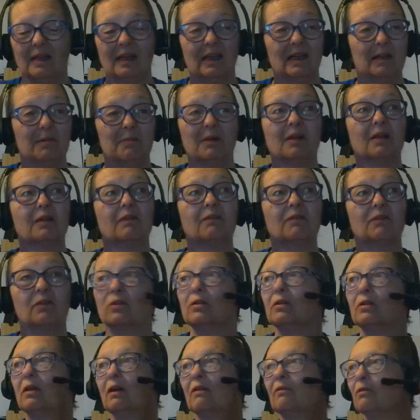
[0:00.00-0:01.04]
in the middle of,
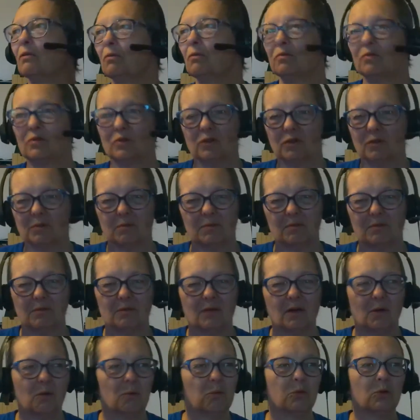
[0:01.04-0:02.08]
of a,
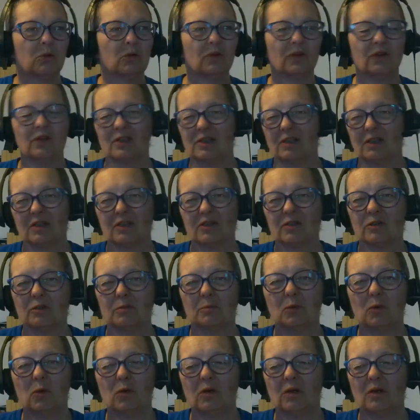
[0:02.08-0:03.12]
a world that's in
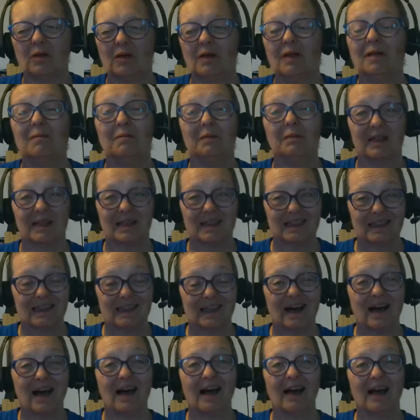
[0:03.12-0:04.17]
turmoil, because
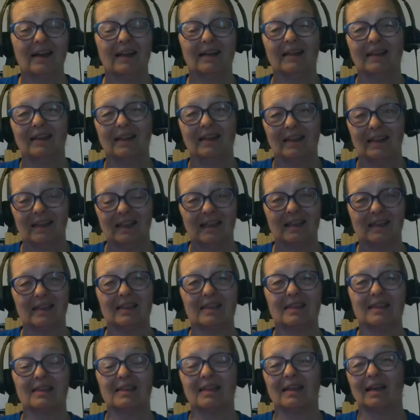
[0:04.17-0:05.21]
God
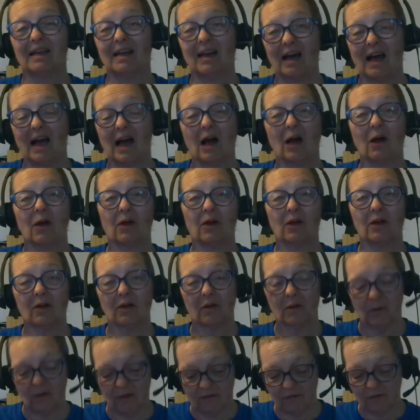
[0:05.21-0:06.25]
is our
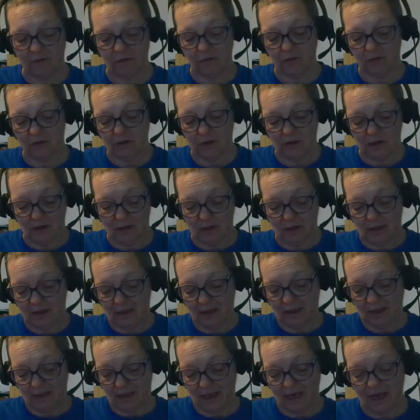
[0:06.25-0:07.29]
refuge.
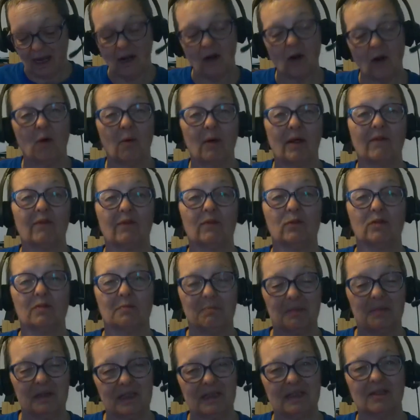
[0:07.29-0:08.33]
And all we have to do is
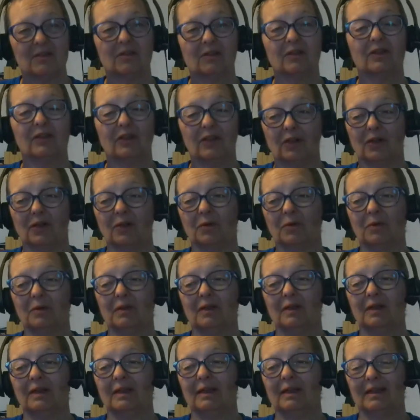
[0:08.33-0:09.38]
be still and know
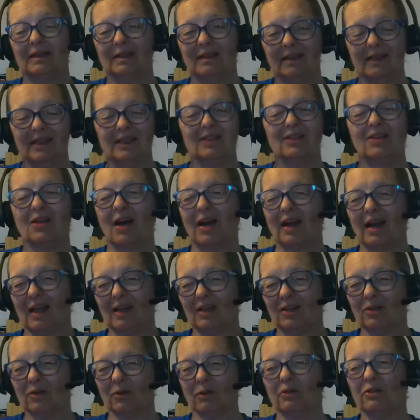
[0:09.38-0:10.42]
that He's God. I
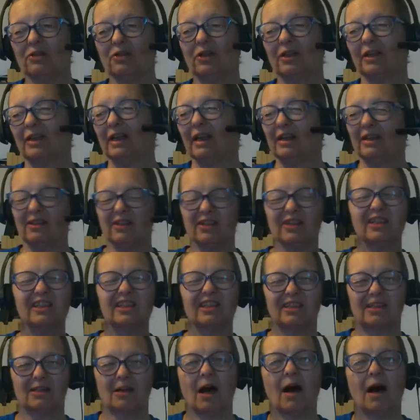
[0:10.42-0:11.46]
encourage you today, just
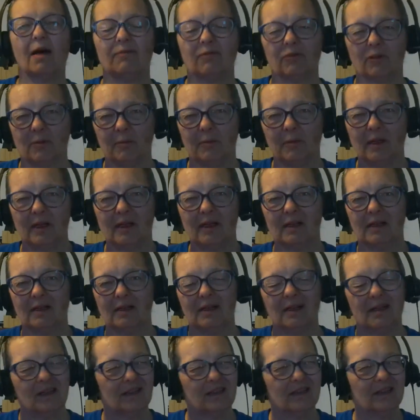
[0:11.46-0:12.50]
stop for a minute.
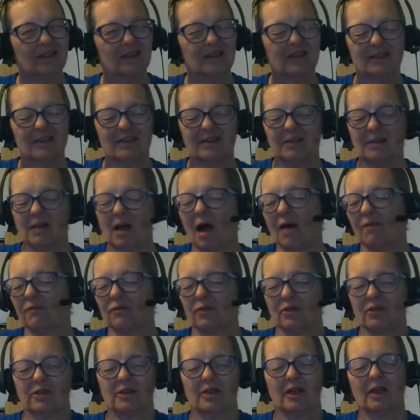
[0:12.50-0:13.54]
Just stop
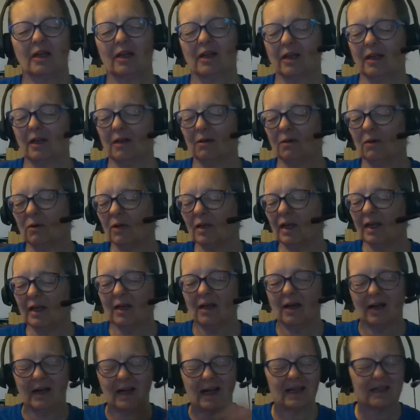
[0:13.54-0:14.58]
for a second and go, okay,
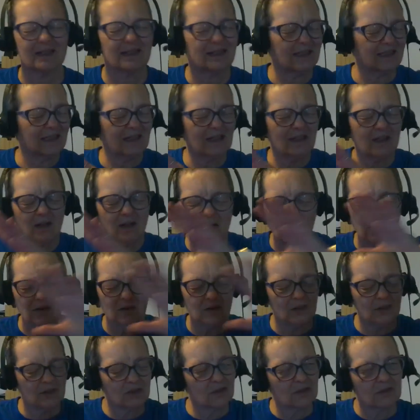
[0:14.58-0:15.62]
God, I see all
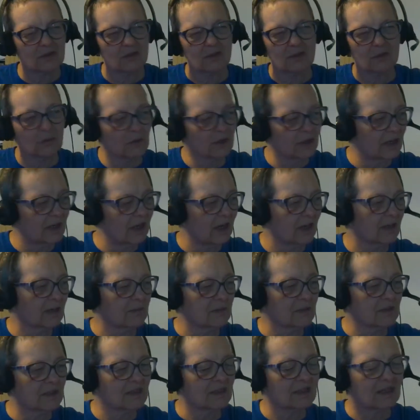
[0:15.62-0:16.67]
these story
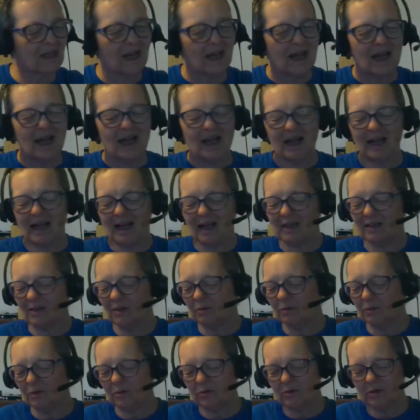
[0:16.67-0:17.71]
elements. I
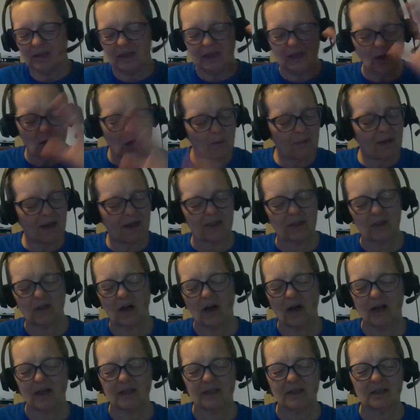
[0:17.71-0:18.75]
know you see all my
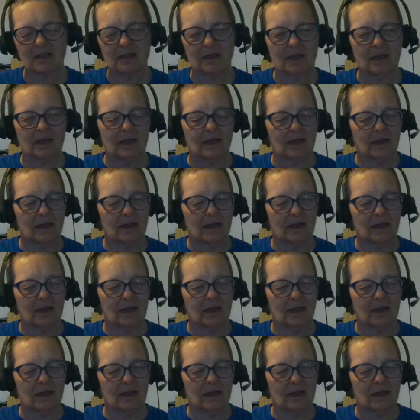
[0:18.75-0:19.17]
thoughts.